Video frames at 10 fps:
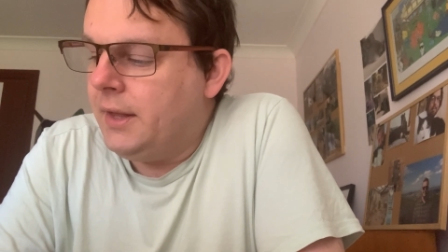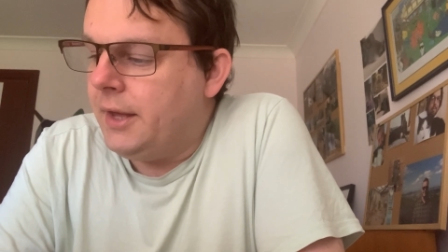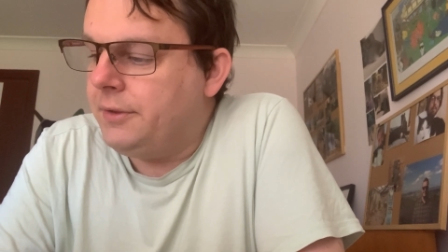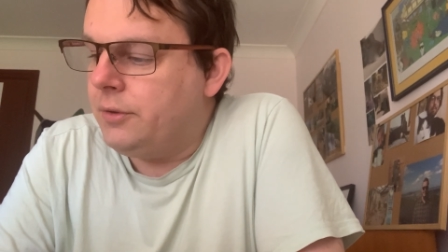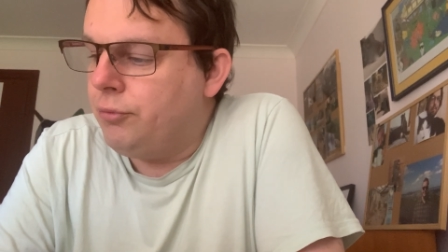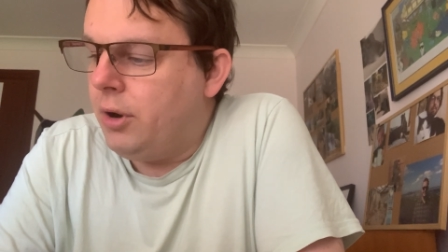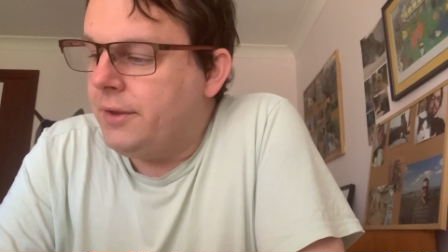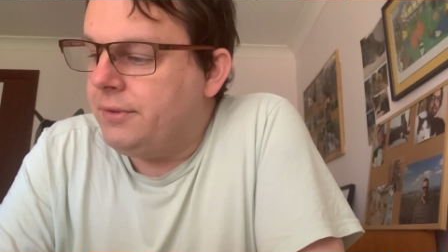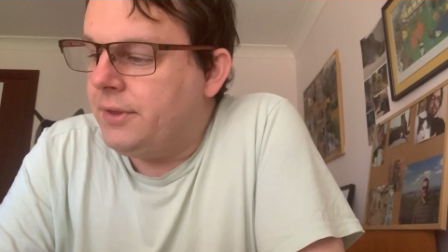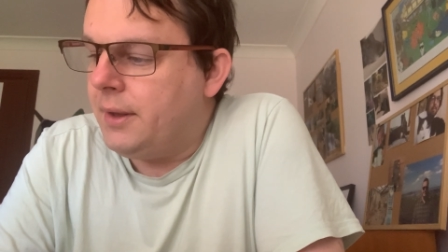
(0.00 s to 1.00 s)
And then
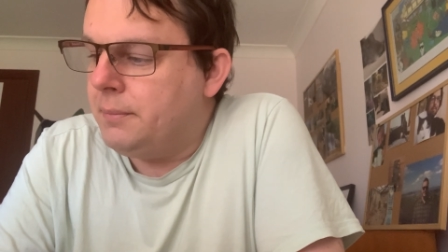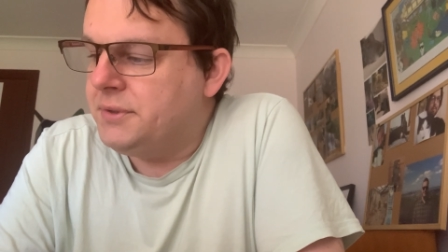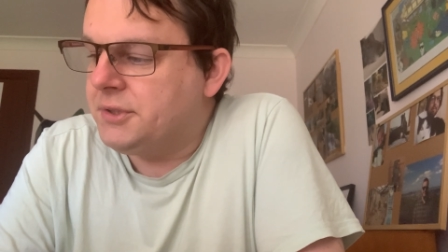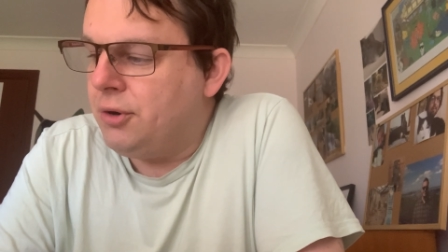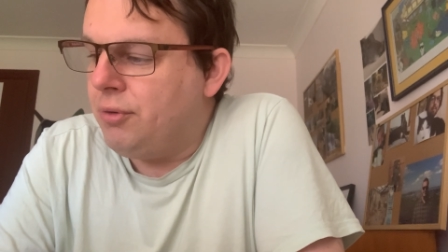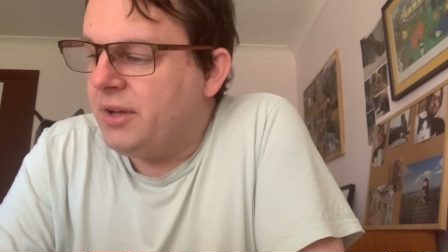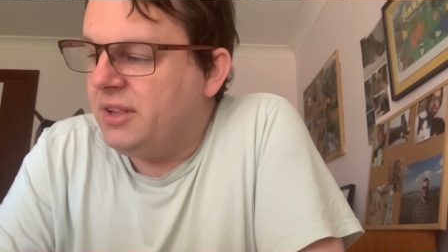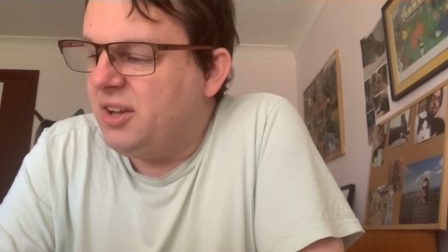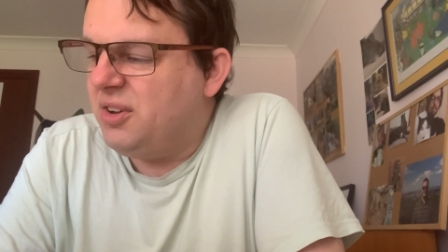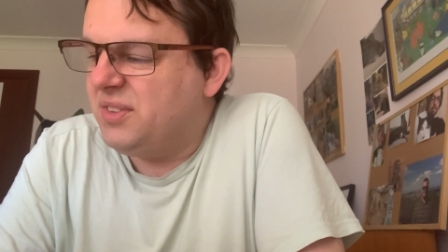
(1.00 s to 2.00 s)
write the numbers
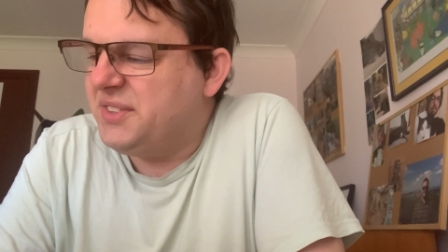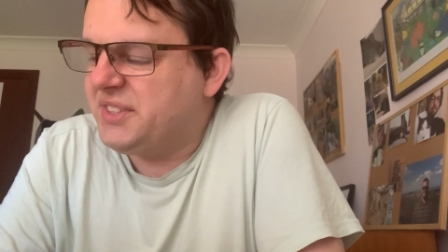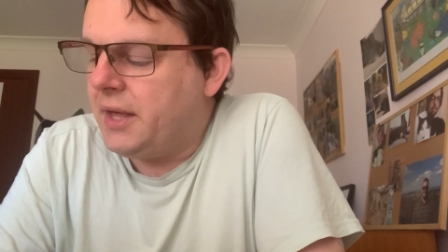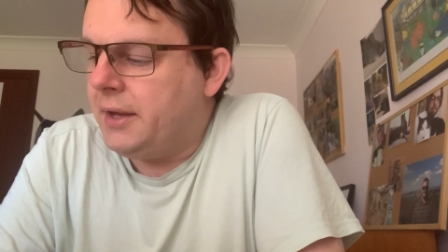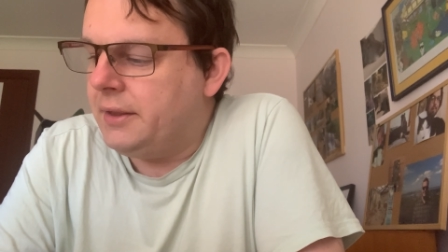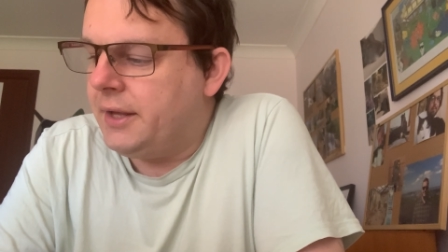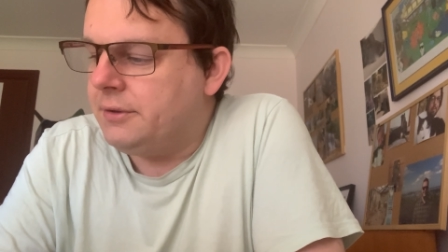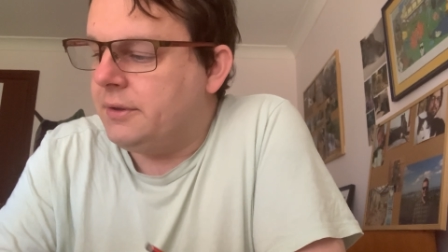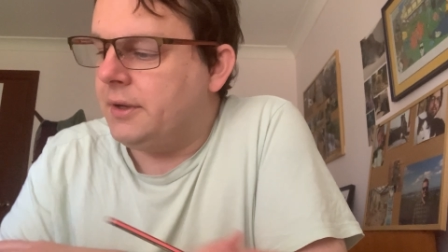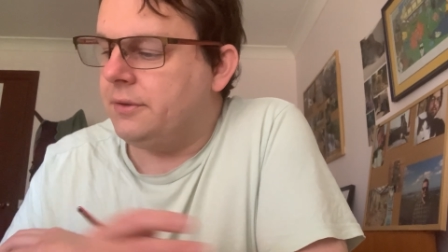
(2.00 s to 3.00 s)
correctly on the scale
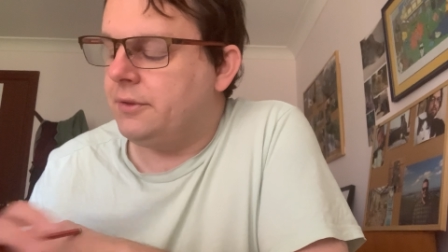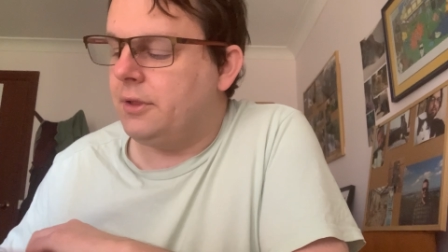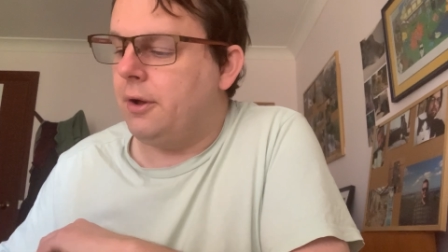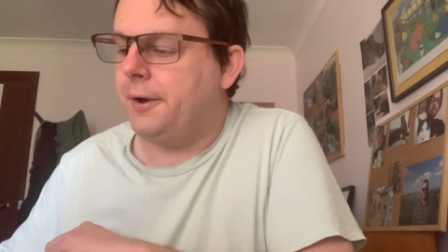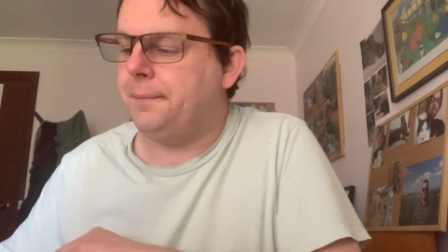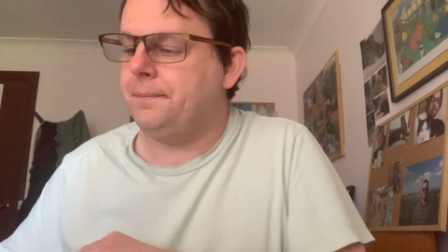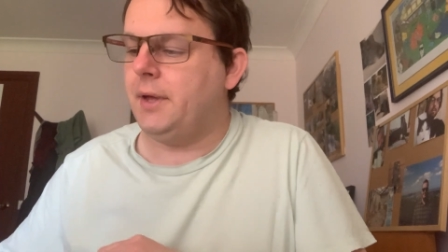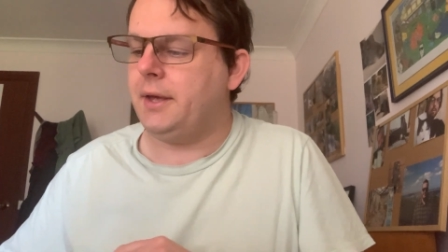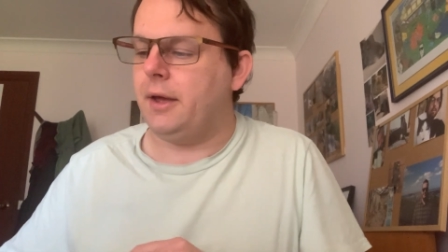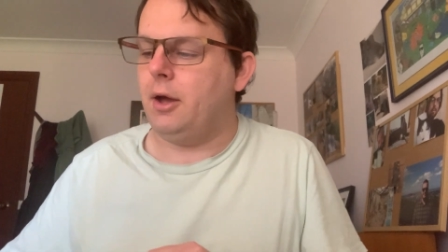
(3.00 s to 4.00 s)
underneath the line.
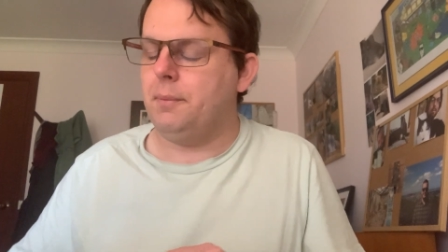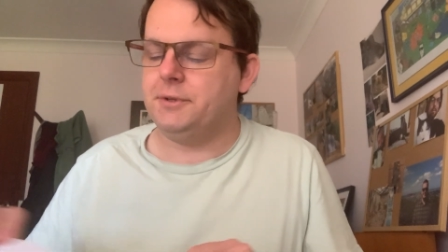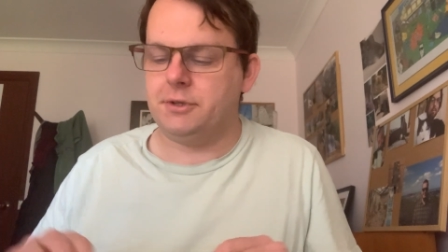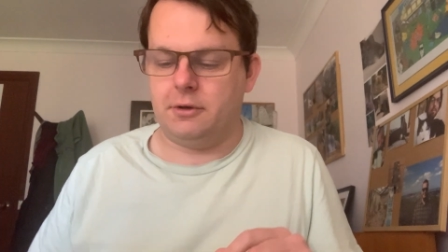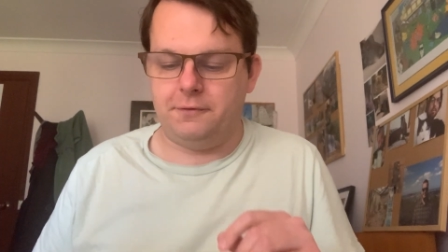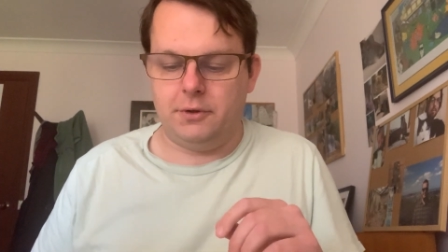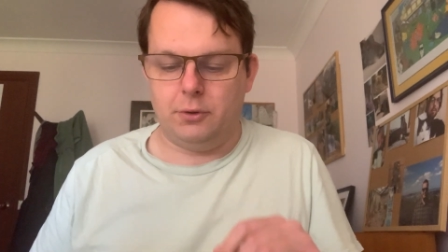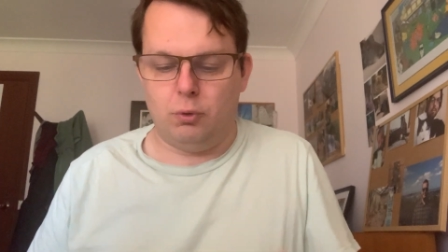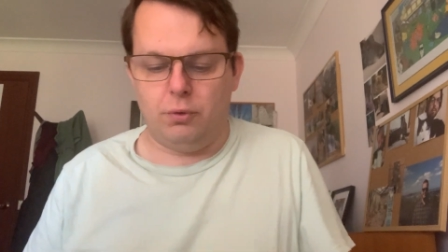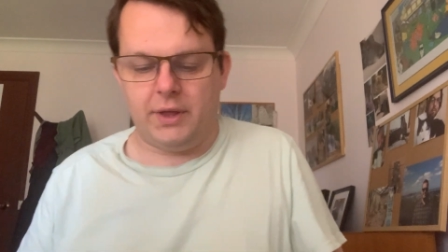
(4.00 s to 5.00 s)
Okay, I'm just going to
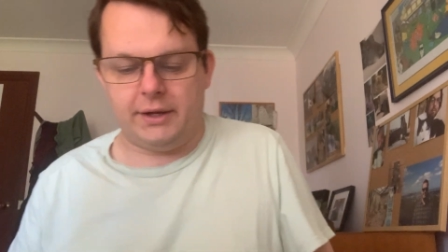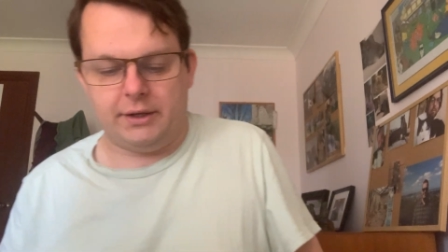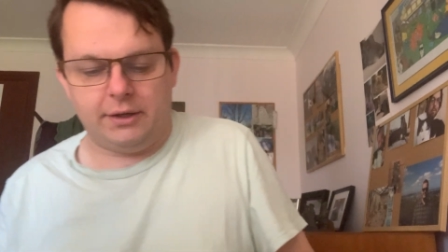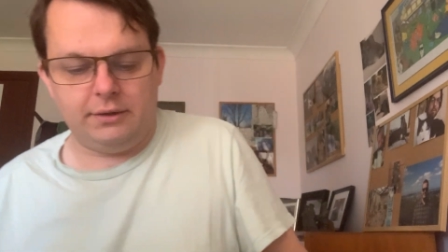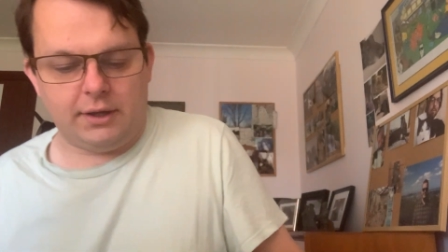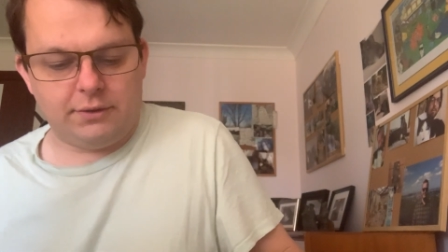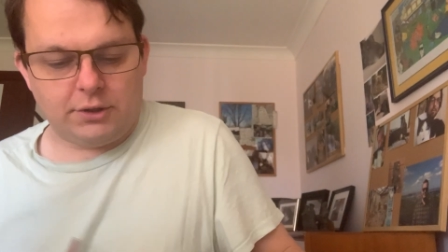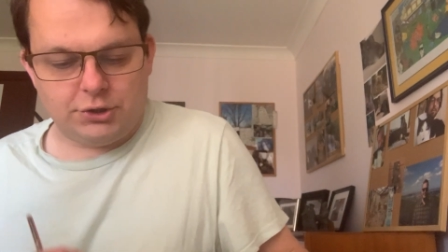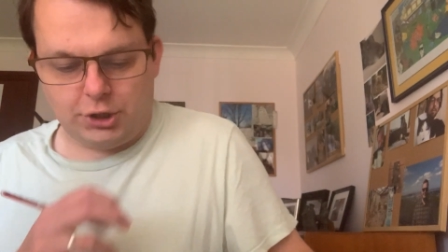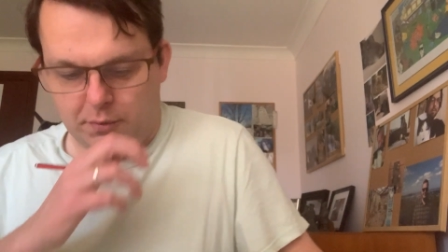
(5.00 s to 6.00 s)
fill all that in and
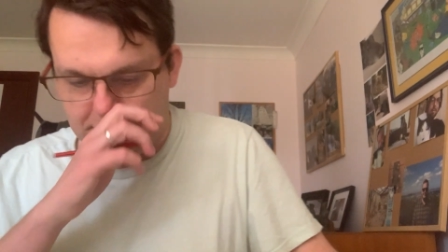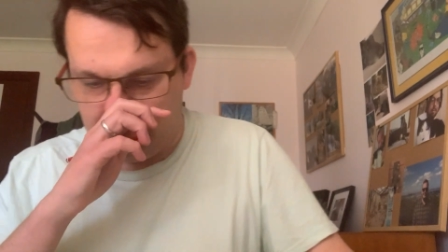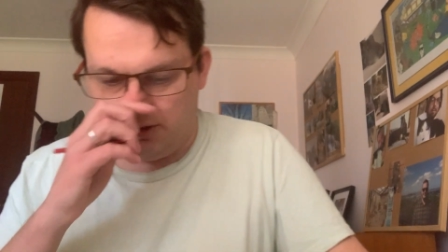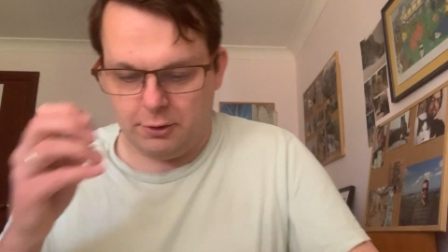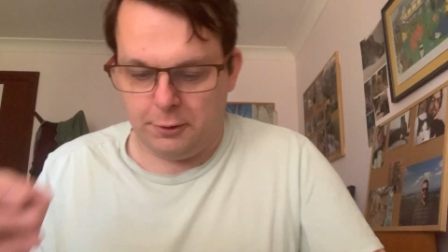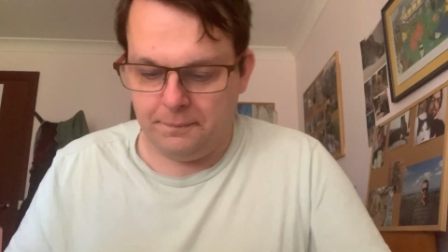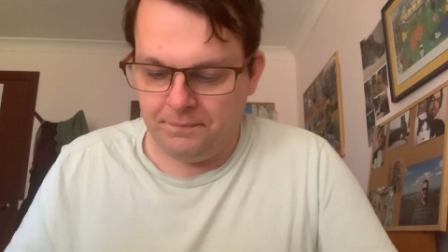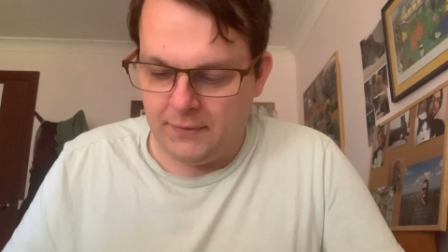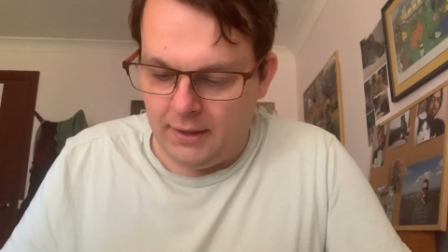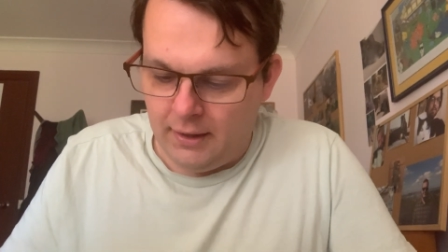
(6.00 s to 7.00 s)
then show it to you
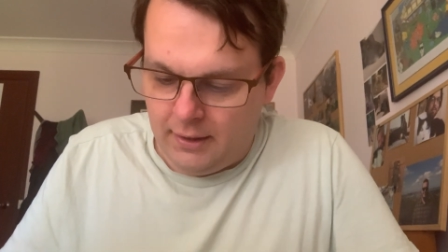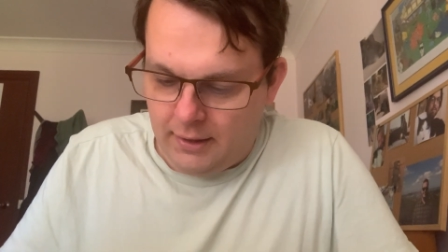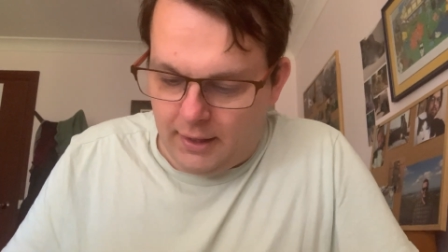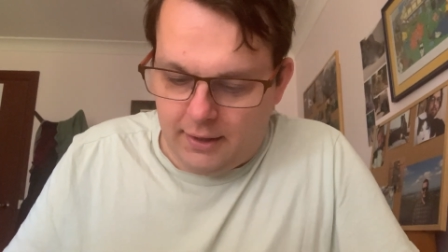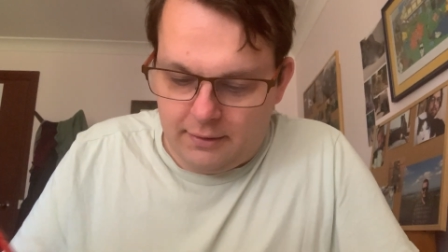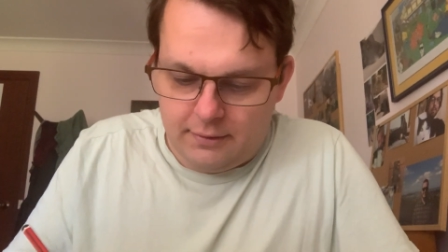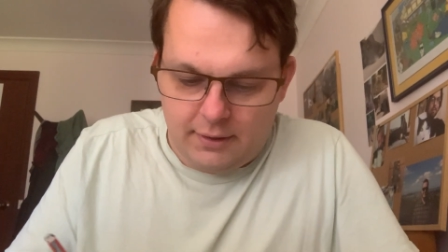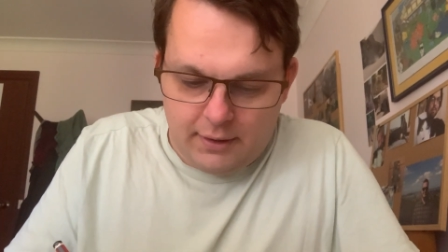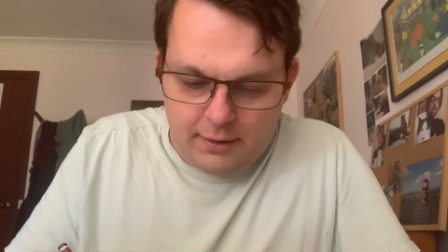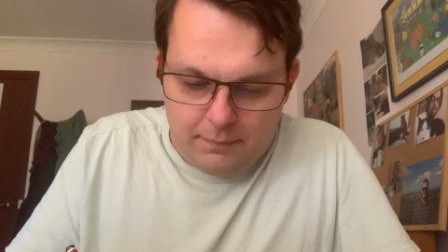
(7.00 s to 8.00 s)
and
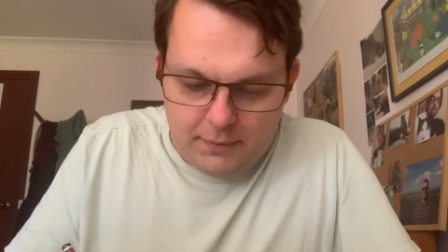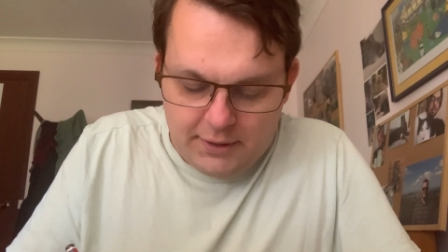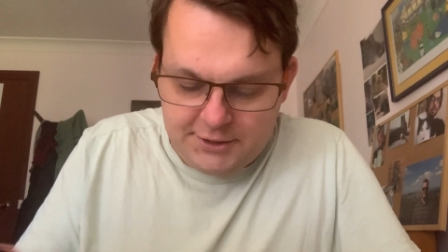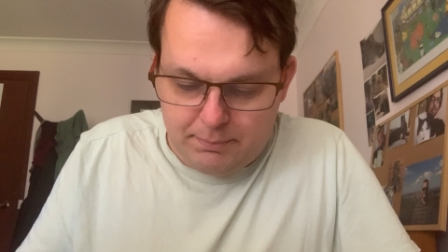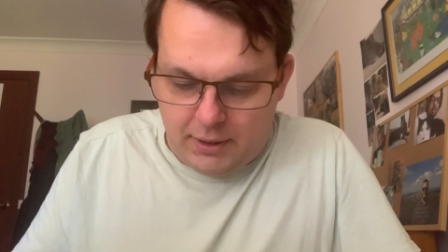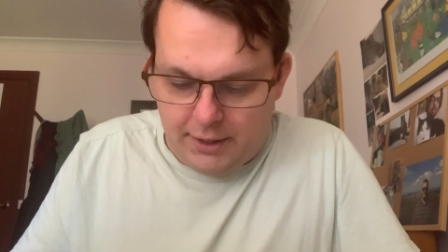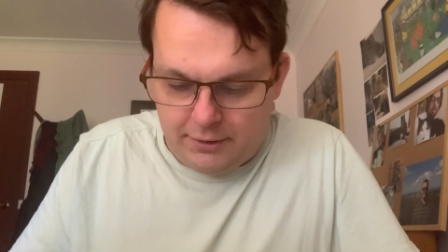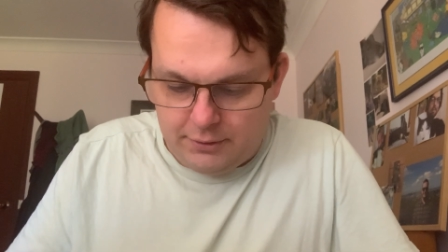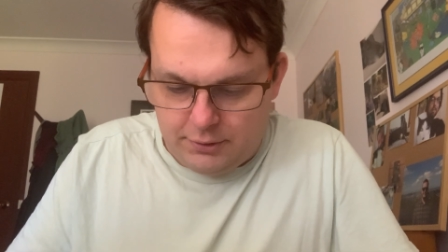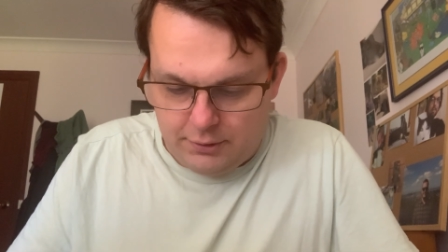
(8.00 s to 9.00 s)

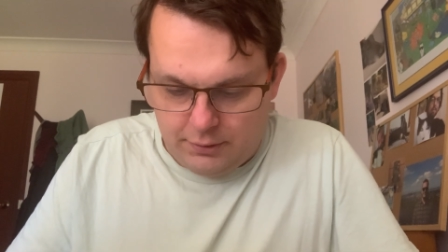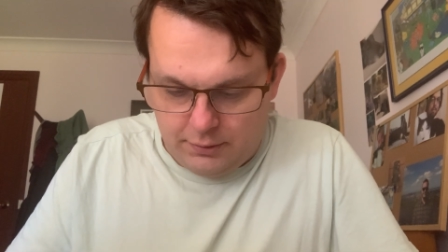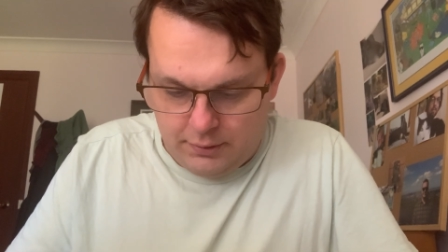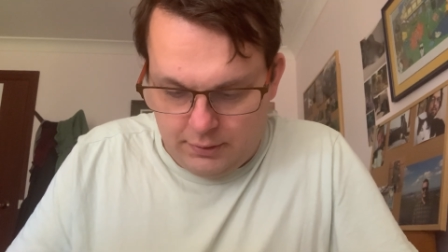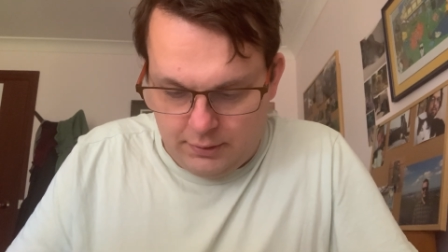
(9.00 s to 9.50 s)
explain it to you.